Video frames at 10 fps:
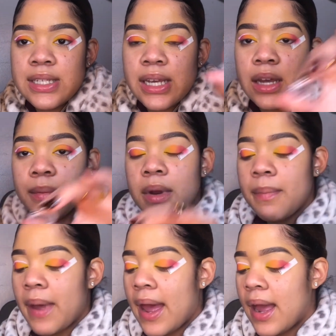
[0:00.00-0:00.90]
They come in a
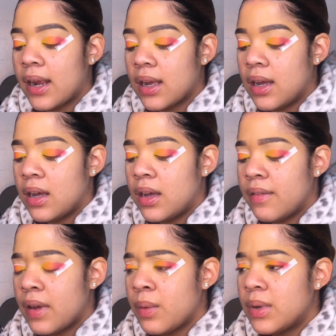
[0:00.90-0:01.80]
pack of,
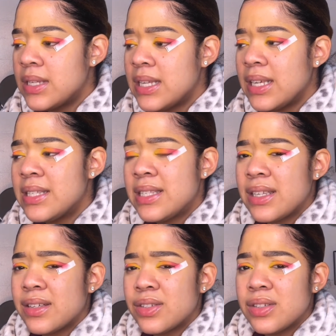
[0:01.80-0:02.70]
I want to say
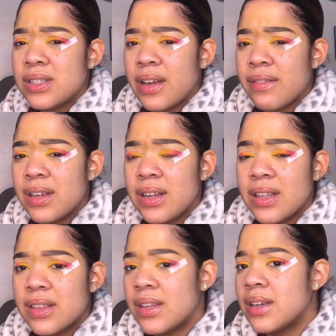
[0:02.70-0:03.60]
6 or 7. I
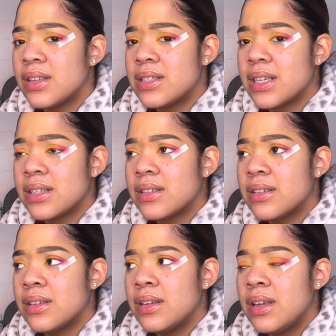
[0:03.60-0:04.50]
think it's like,
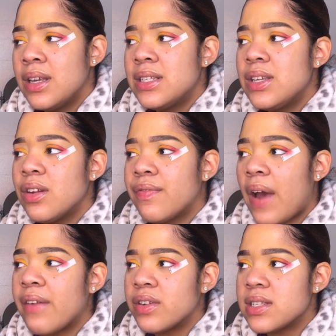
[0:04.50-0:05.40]
it's either
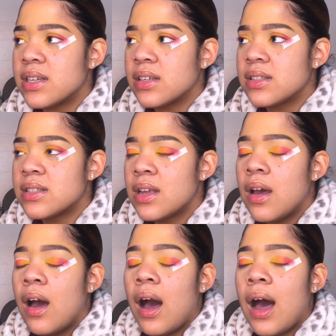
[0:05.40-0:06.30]
5 or 6.
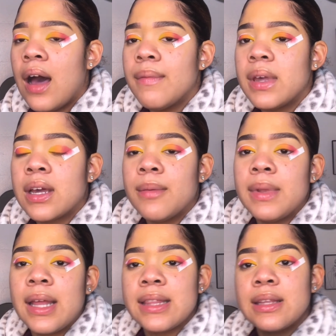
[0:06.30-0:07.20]
They come
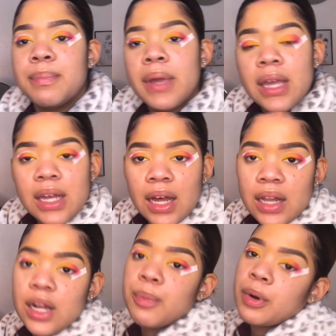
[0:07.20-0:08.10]
in like the pink
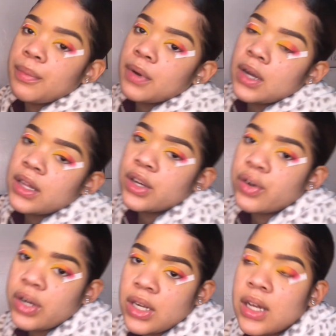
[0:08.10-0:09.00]
color, purple color,
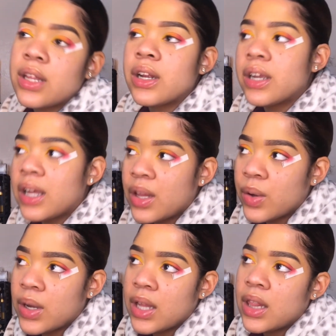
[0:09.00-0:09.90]
green color, yellow
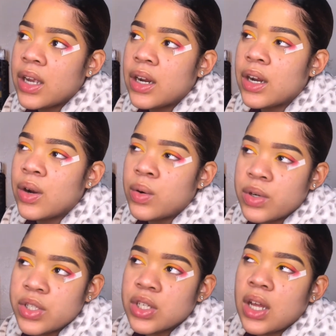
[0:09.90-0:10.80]
color,
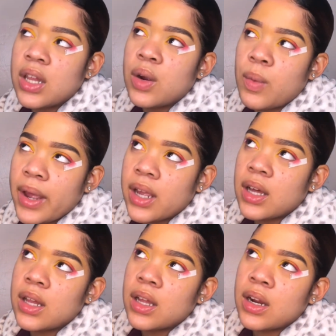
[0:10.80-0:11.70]
orange color, white
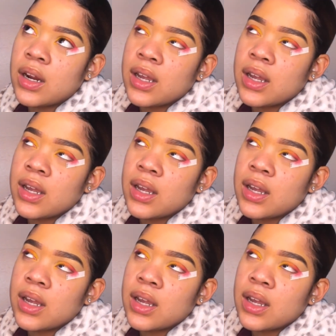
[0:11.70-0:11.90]
color.